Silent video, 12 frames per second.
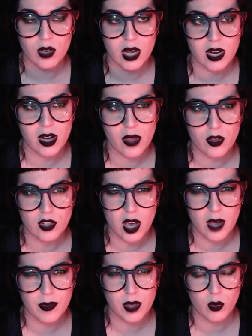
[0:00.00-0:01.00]
And another
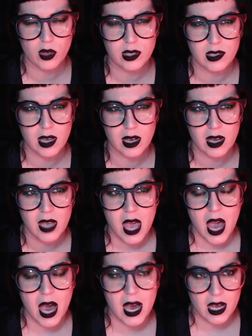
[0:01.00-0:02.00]
time, there was a,
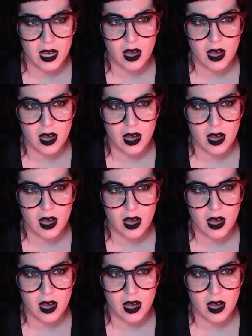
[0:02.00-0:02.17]
a,